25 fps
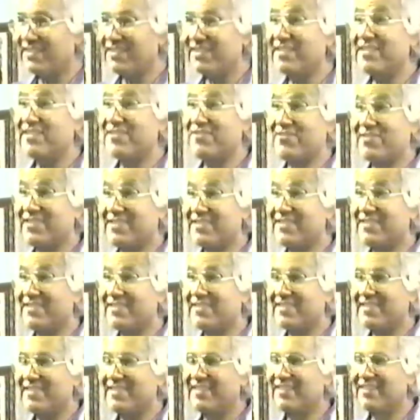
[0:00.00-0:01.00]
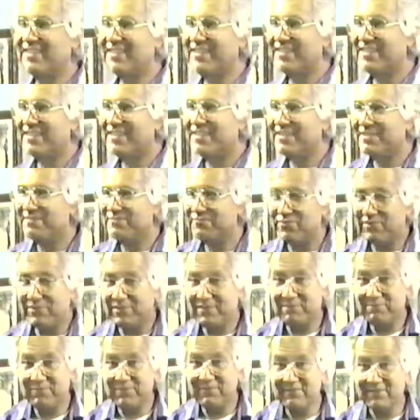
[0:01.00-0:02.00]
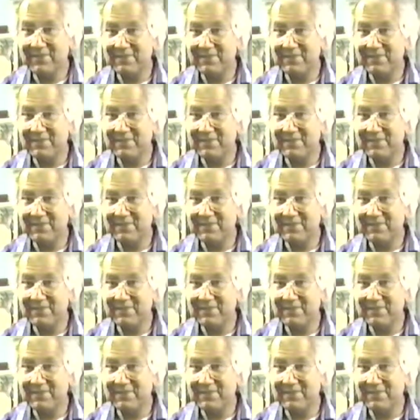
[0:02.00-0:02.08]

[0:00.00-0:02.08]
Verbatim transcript: Israel. Put the blue